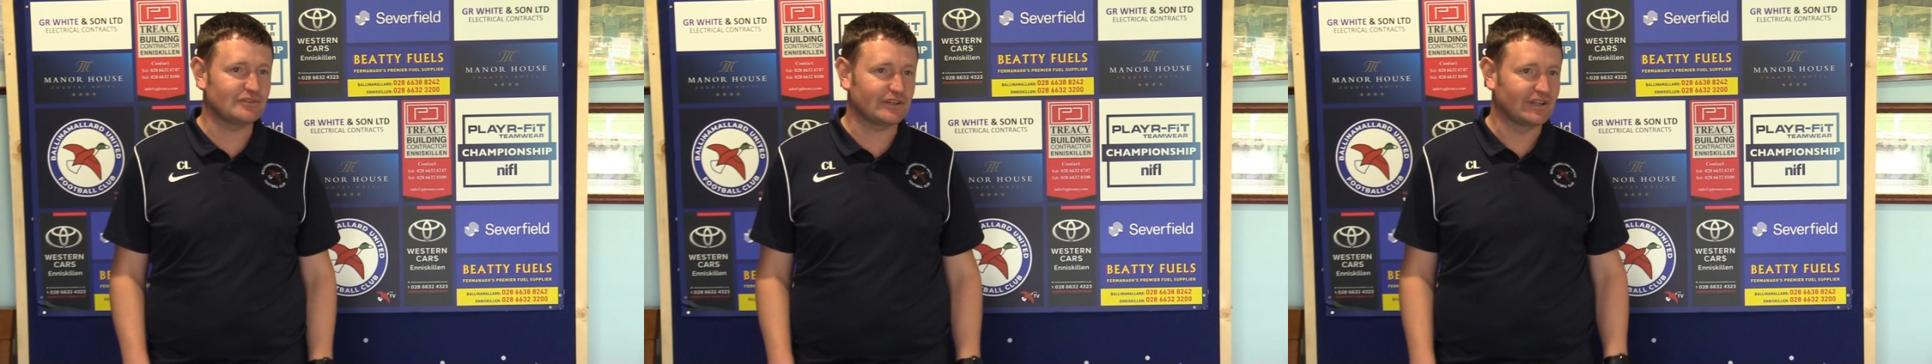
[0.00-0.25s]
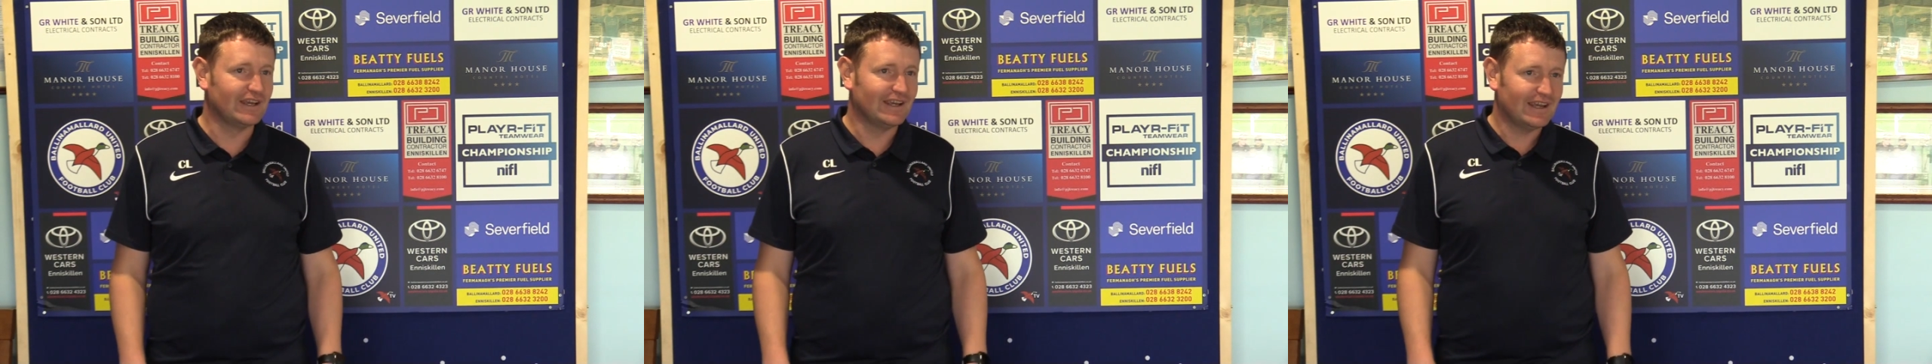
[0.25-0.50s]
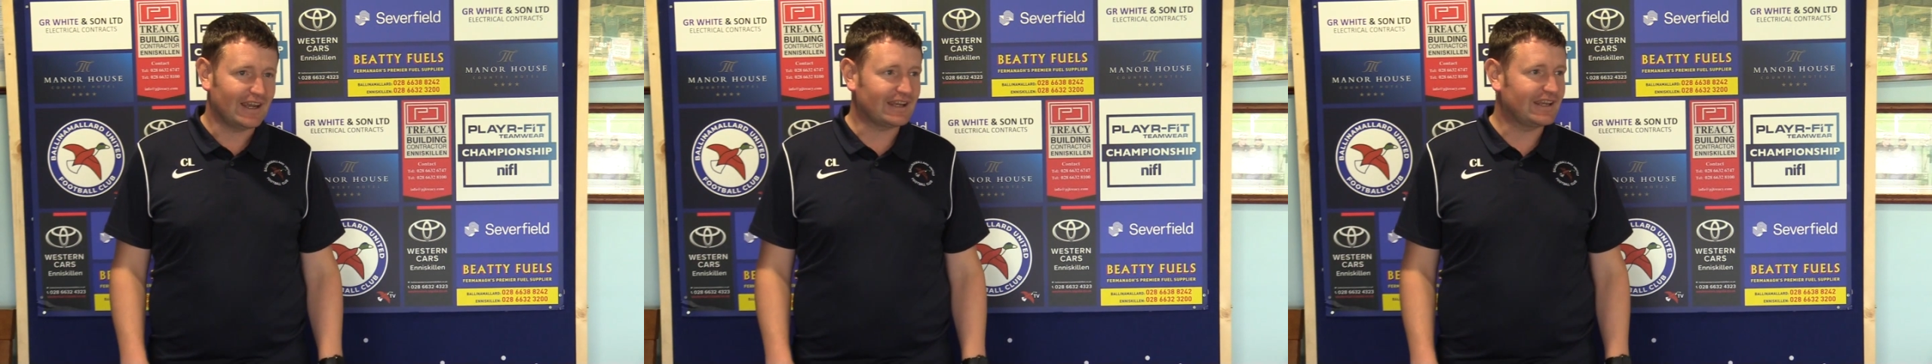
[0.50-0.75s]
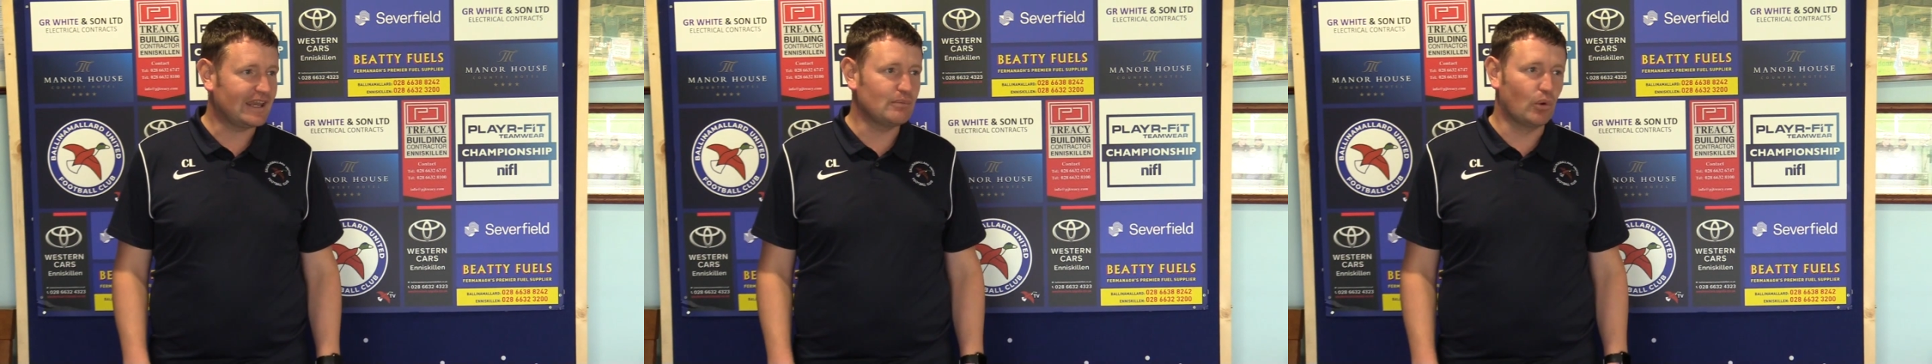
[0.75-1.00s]
That, in
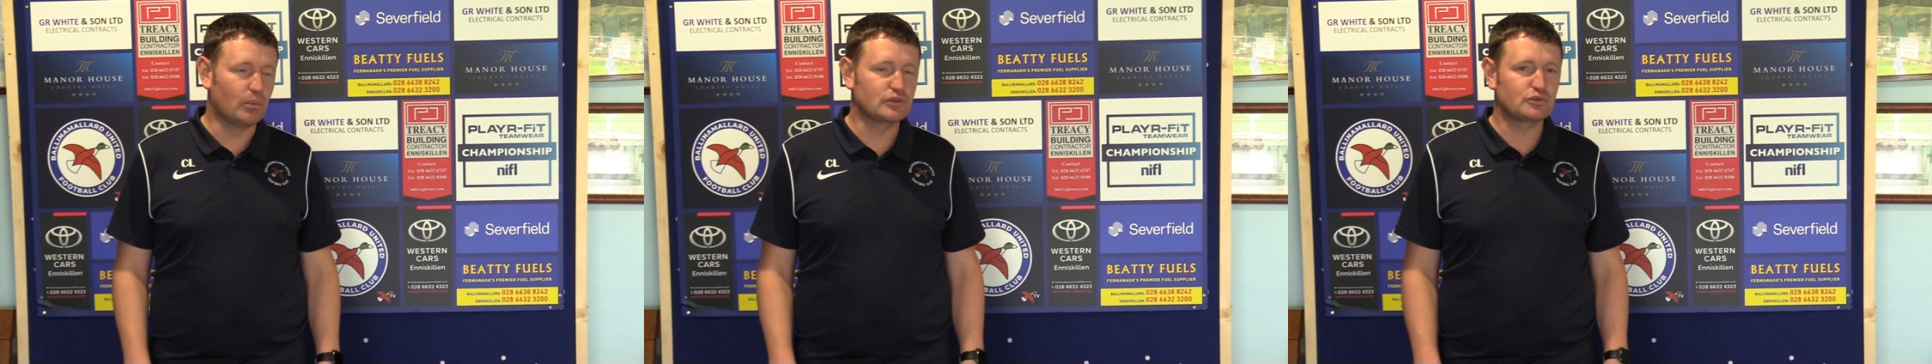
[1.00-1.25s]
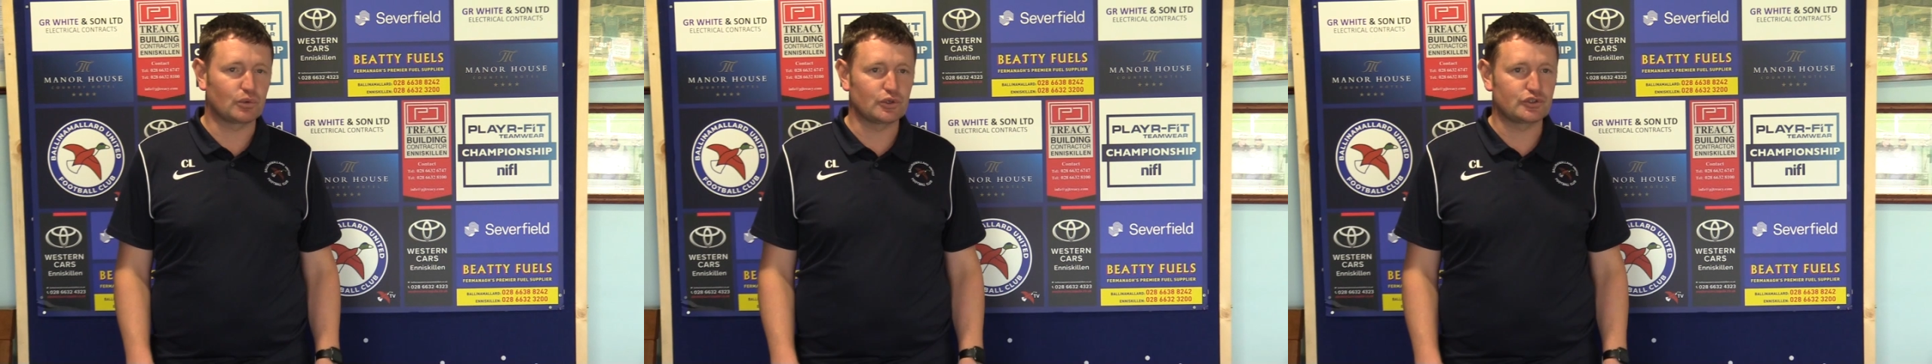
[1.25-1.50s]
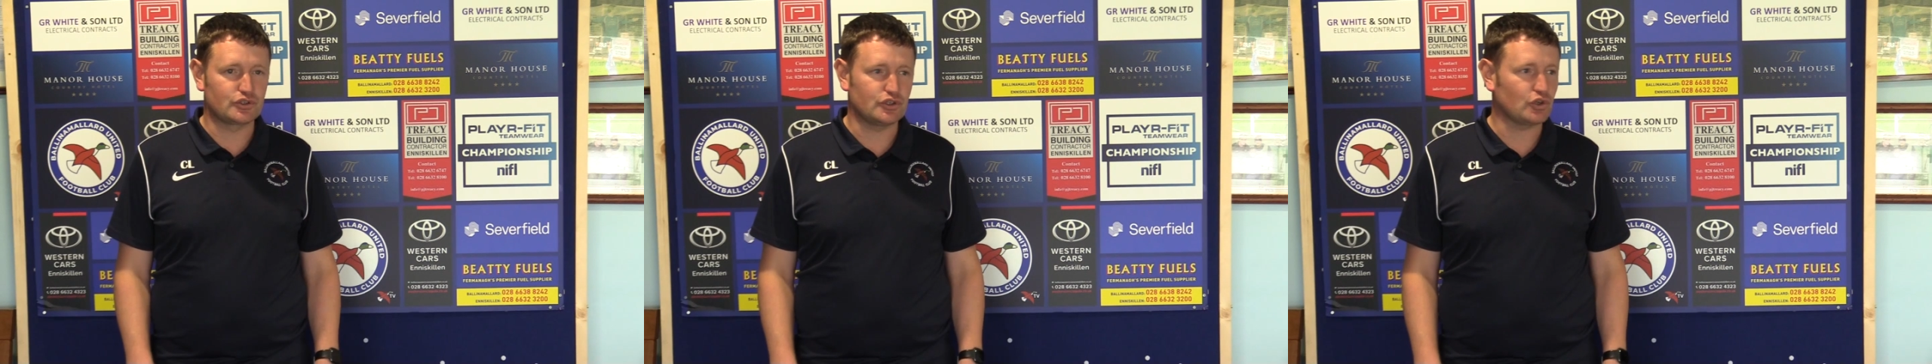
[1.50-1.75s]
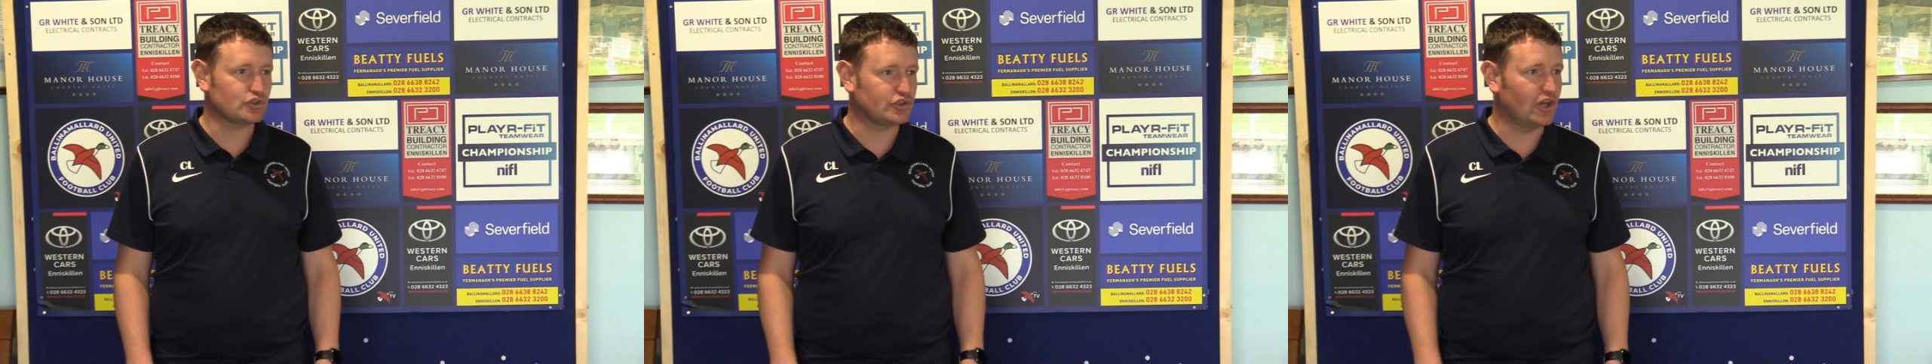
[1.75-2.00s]
key moments, we're
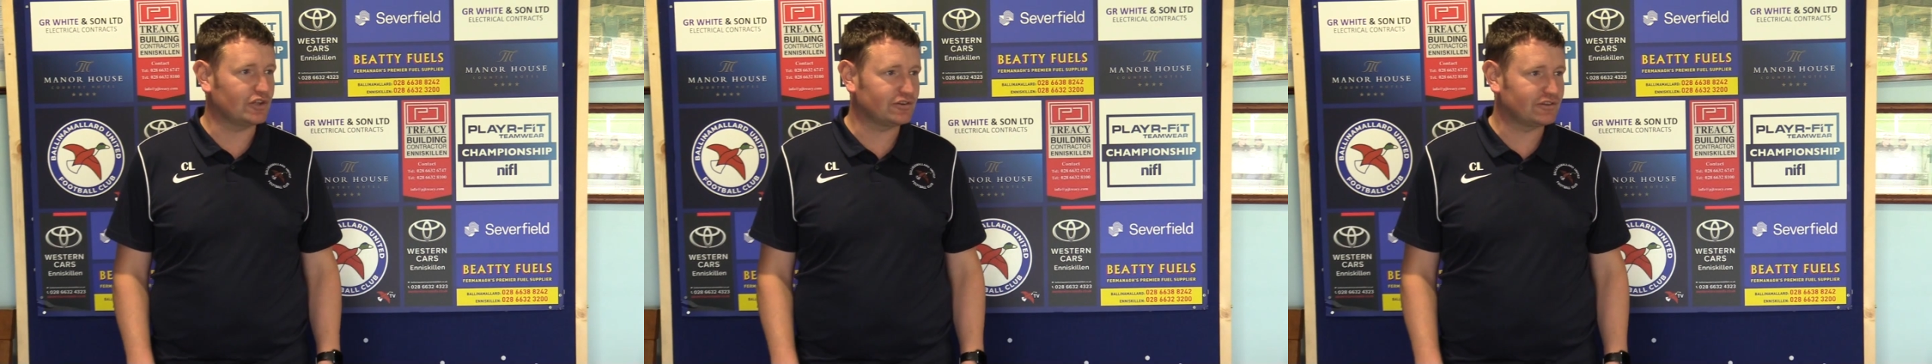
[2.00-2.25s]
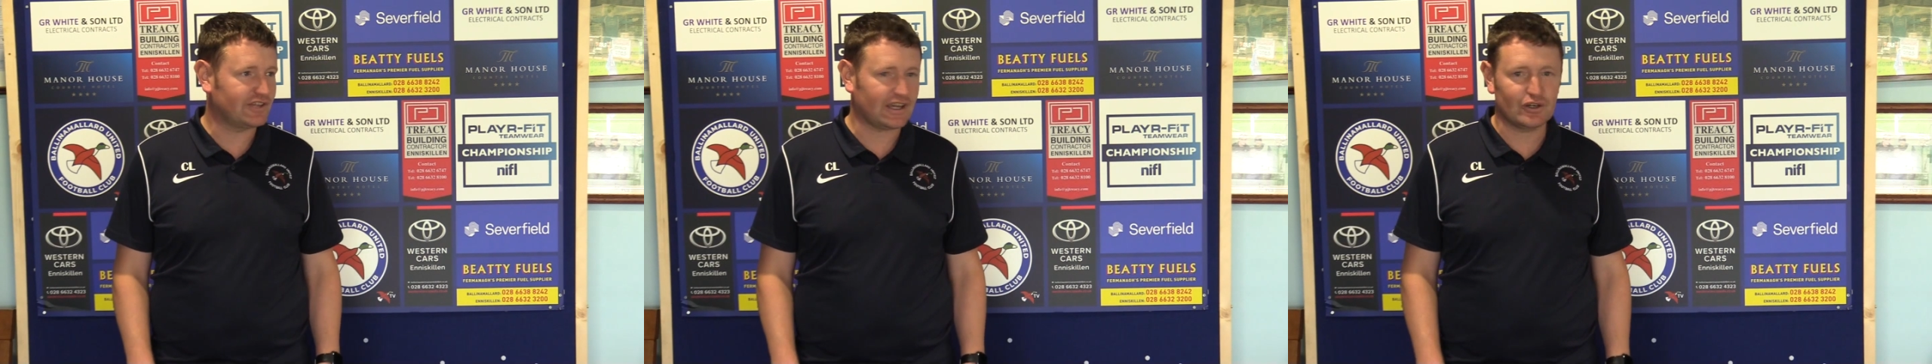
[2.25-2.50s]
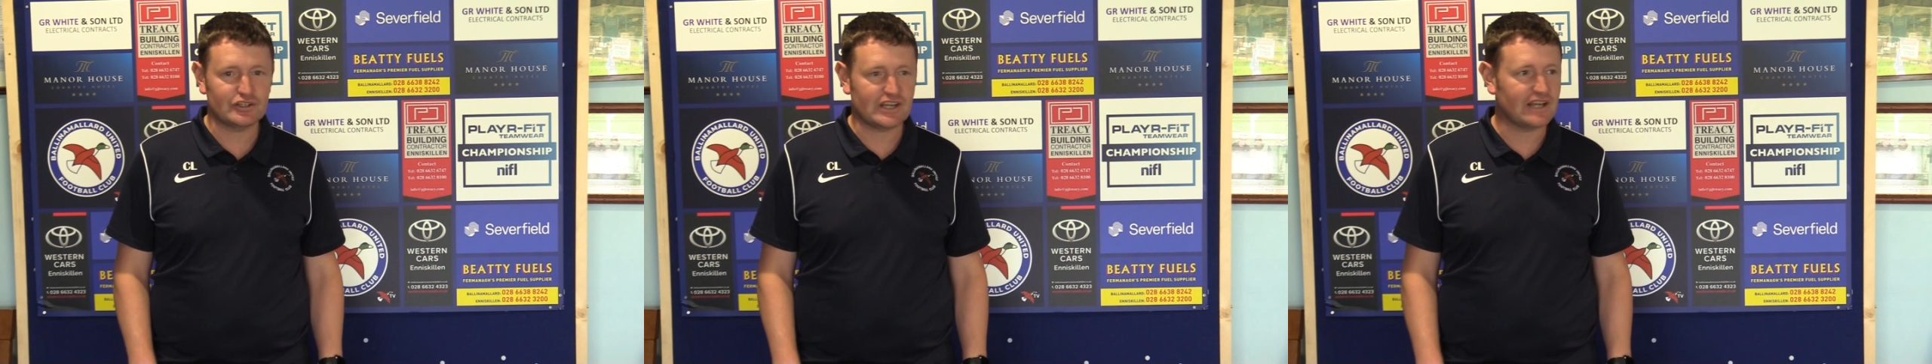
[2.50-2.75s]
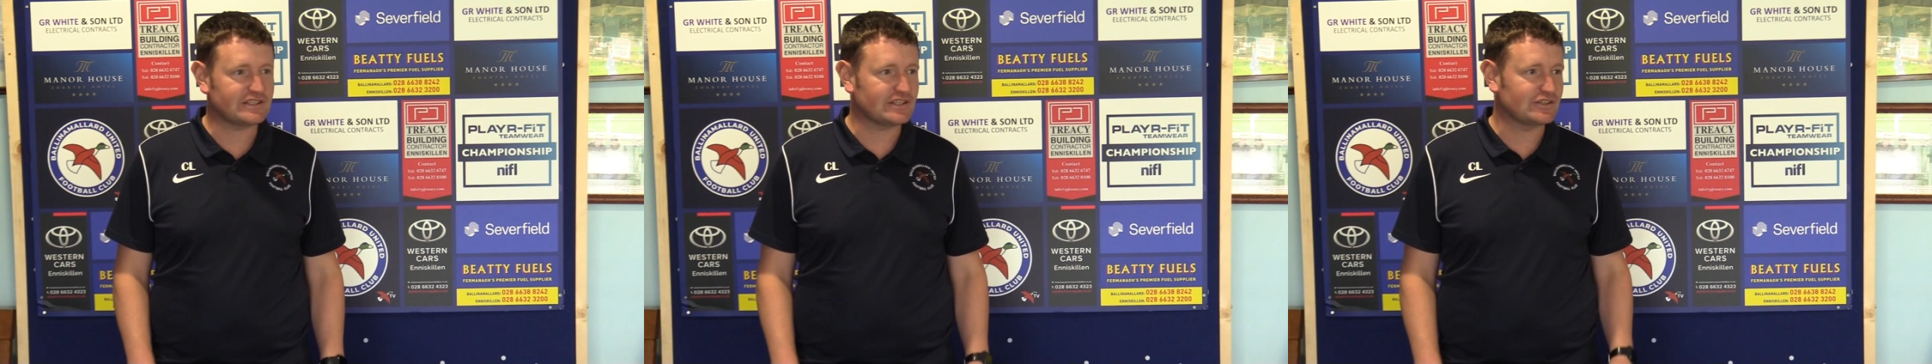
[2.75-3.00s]
just not taking our
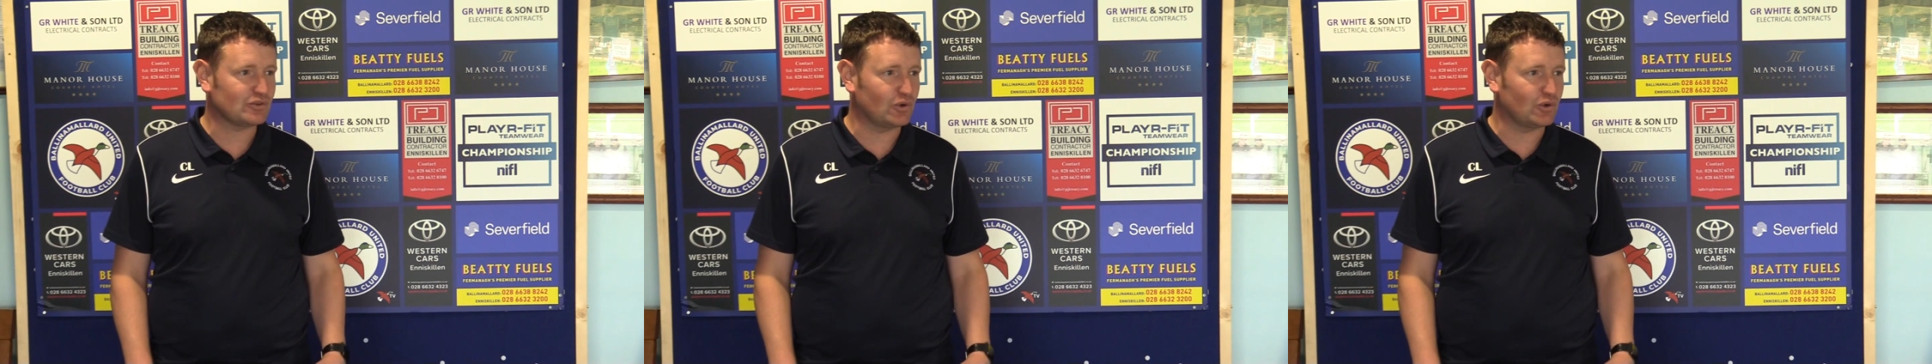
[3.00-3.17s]
chances,